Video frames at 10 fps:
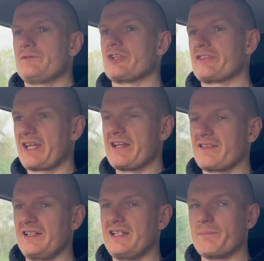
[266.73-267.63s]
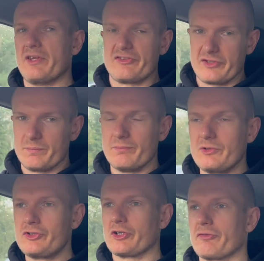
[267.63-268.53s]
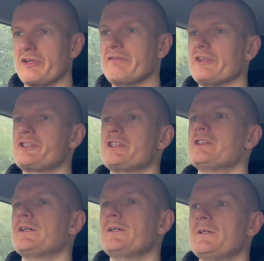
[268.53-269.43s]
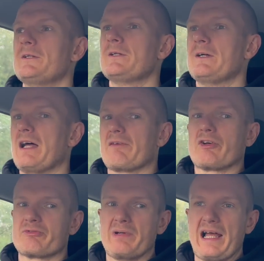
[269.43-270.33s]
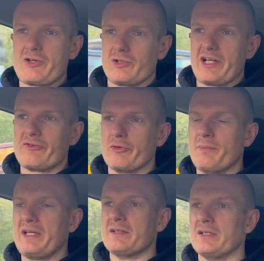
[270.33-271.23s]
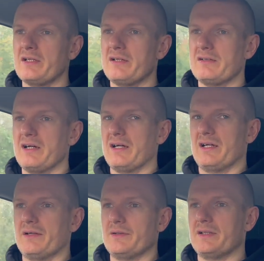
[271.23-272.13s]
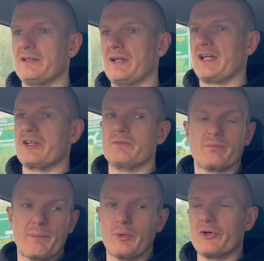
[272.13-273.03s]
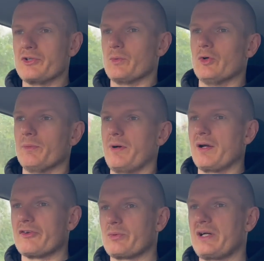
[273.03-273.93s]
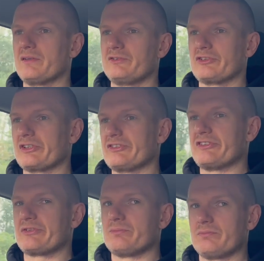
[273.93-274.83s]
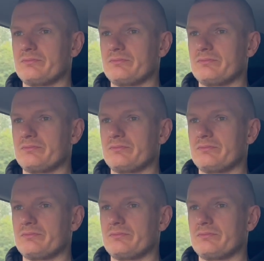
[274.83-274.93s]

just in case I need it, but this is the sugar-free version. And I've got some electrolytes with me. And I bought a new water bottle as well, just because it's